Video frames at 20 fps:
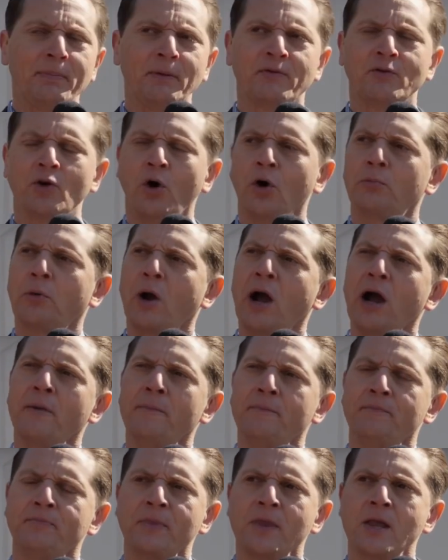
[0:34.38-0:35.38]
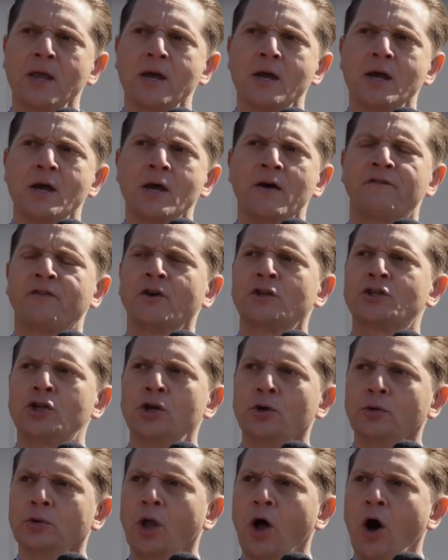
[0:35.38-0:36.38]
of Goldbriar, for
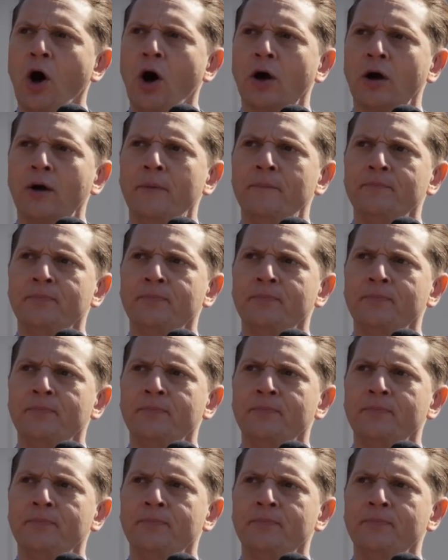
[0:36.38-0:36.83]
too long,